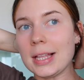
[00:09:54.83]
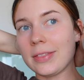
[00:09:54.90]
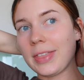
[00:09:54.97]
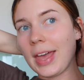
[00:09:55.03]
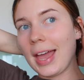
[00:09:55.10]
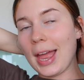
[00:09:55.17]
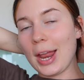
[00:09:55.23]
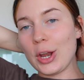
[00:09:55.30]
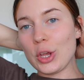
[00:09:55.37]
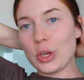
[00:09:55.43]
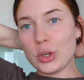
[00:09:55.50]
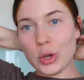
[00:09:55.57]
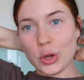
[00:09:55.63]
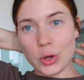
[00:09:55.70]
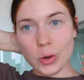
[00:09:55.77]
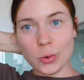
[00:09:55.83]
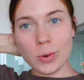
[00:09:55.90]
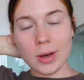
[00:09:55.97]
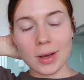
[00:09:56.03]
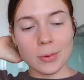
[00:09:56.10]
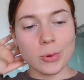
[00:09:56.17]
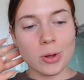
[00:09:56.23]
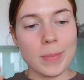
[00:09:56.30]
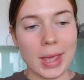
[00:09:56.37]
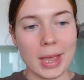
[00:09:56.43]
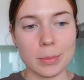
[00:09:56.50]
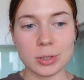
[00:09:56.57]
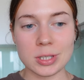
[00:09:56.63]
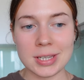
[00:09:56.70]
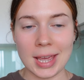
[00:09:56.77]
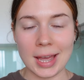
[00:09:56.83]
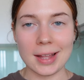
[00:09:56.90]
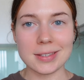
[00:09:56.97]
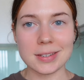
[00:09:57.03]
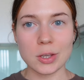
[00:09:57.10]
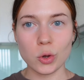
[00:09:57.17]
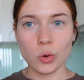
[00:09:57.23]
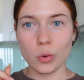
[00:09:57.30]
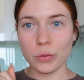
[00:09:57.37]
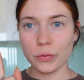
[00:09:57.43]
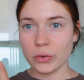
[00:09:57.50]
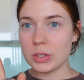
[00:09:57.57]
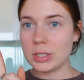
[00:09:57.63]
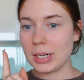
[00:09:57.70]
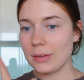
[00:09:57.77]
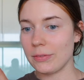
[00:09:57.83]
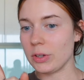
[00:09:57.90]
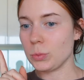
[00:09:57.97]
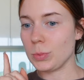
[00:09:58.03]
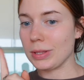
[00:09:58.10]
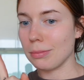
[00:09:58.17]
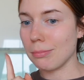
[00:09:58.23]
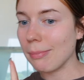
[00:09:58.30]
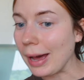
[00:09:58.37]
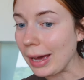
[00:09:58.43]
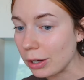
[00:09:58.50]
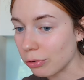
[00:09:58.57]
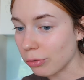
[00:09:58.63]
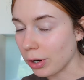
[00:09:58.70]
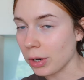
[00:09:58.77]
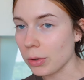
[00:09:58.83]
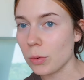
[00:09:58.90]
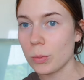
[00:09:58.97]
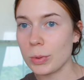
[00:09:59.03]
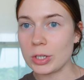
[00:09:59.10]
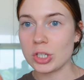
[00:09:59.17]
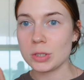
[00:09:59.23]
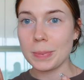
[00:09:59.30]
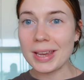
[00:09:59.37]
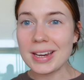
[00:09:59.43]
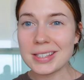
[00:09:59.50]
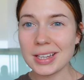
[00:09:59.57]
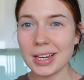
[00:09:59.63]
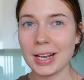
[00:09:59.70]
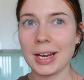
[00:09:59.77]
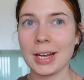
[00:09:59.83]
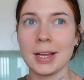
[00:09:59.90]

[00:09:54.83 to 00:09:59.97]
then you will be able to get your food delivered with Makro, which is basically